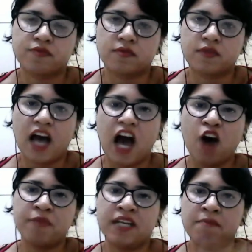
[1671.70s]
How
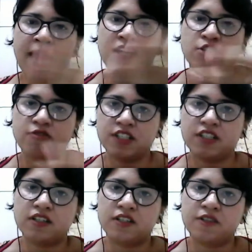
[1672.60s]
many bags were
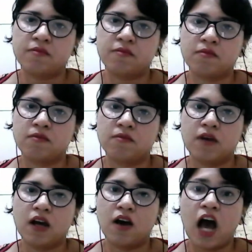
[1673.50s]
there?
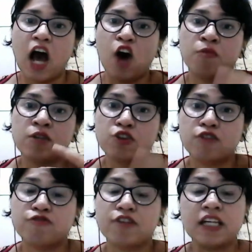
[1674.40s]
How much of
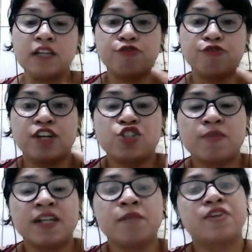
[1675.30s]
an
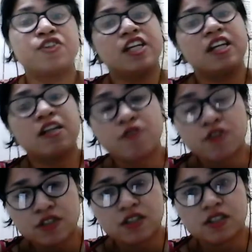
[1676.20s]
infringement material was
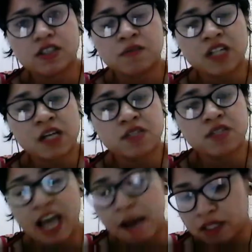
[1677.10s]
there? Sometimes it
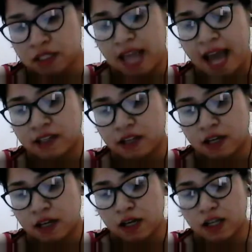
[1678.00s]
happens that
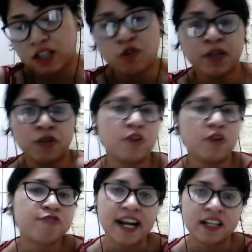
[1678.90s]
you may not
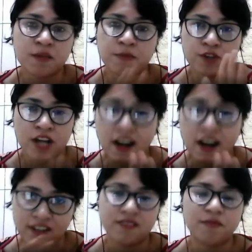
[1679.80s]
find the product,
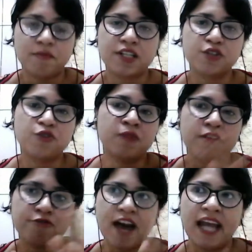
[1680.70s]
but you may
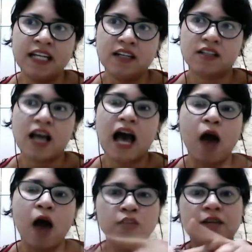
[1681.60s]
find the
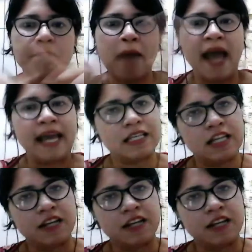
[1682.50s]
outer packaging,